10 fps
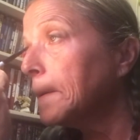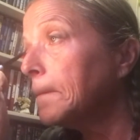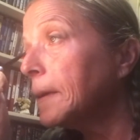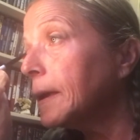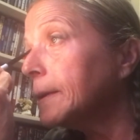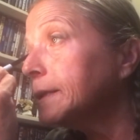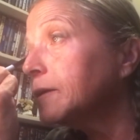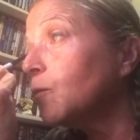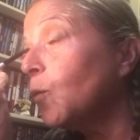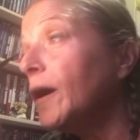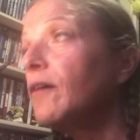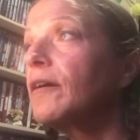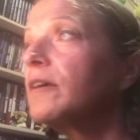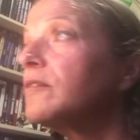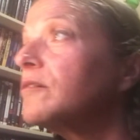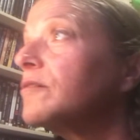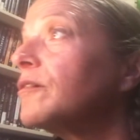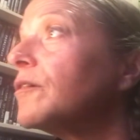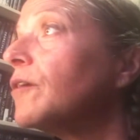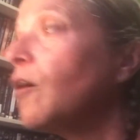because you can wear it
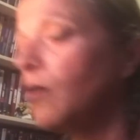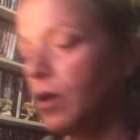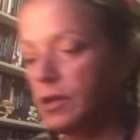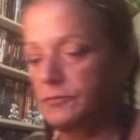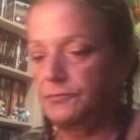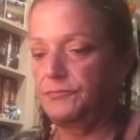on